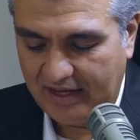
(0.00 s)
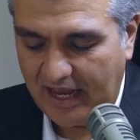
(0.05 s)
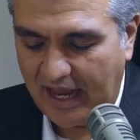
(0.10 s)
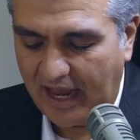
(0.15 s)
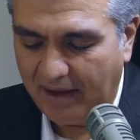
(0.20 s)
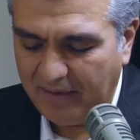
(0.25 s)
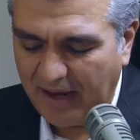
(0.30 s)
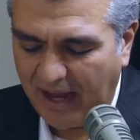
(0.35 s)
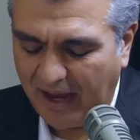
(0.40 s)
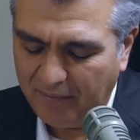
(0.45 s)

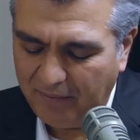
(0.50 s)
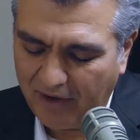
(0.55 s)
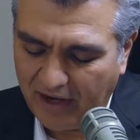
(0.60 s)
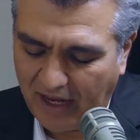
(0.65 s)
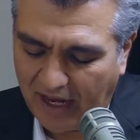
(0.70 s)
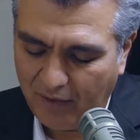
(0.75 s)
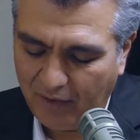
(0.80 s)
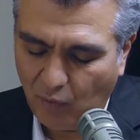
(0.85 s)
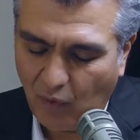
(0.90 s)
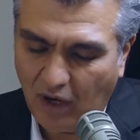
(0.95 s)
I mean,
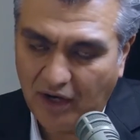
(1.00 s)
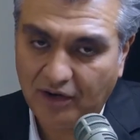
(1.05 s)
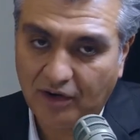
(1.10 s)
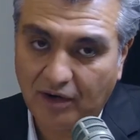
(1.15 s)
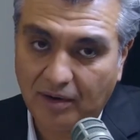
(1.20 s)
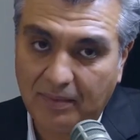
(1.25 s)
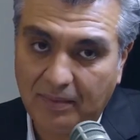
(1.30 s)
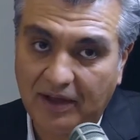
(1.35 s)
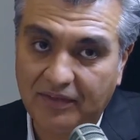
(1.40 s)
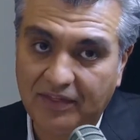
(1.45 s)
I wonder
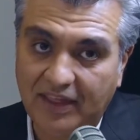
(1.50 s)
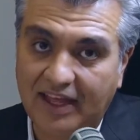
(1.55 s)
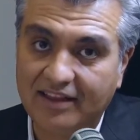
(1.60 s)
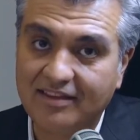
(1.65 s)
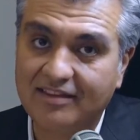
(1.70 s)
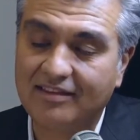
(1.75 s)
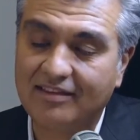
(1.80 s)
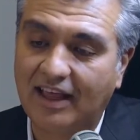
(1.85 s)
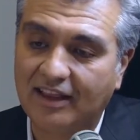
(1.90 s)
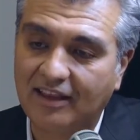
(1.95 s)
about
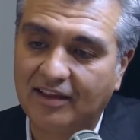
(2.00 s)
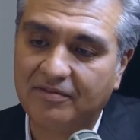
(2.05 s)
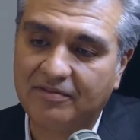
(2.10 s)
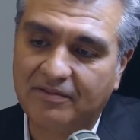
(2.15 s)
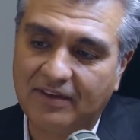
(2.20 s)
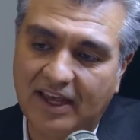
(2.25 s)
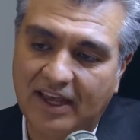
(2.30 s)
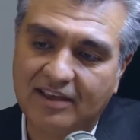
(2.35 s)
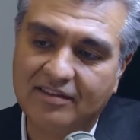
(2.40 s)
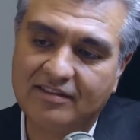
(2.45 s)
that zealot
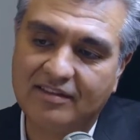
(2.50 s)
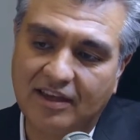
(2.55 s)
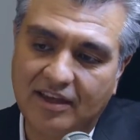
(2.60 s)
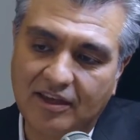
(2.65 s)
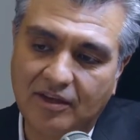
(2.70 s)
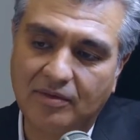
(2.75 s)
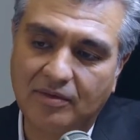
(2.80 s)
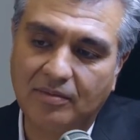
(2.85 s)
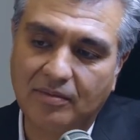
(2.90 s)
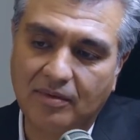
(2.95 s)
phase that
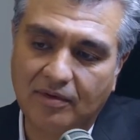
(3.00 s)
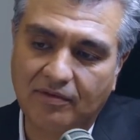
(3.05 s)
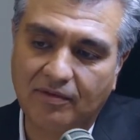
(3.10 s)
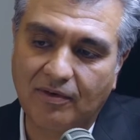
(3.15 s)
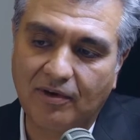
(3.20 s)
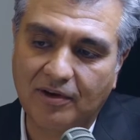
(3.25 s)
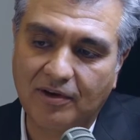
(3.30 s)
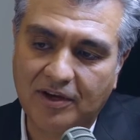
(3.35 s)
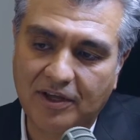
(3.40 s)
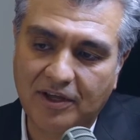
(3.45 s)
you
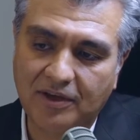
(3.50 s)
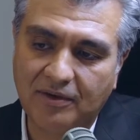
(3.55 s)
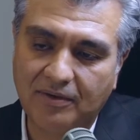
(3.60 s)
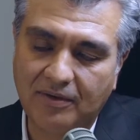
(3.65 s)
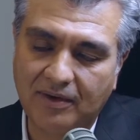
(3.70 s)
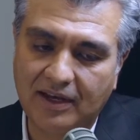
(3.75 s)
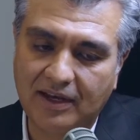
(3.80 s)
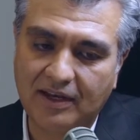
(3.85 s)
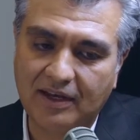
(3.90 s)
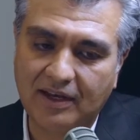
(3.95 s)
refer to,
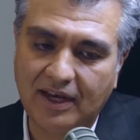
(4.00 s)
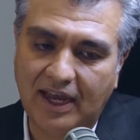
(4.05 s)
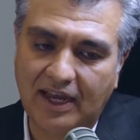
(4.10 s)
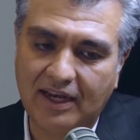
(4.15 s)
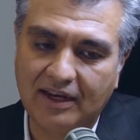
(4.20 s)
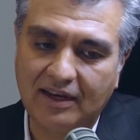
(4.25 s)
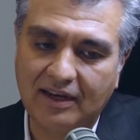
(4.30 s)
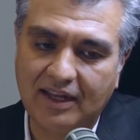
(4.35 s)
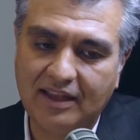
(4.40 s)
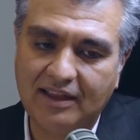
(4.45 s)

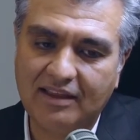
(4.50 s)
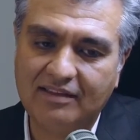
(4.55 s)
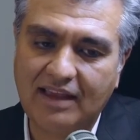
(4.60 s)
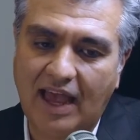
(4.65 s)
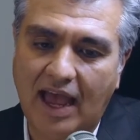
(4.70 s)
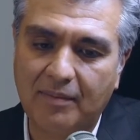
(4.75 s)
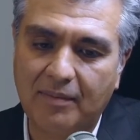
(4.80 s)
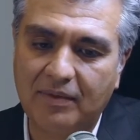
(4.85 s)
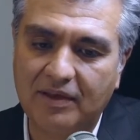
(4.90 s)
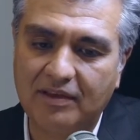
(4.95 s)
and this
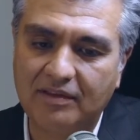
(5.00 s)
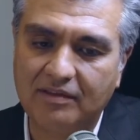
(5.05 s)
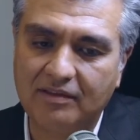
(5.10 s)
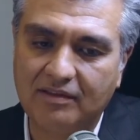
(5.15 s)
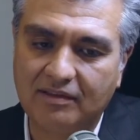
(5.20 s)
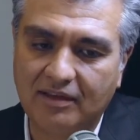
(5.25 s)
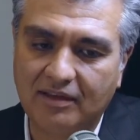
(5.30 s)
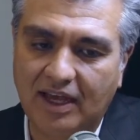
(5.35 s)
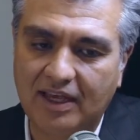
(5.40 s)
happens,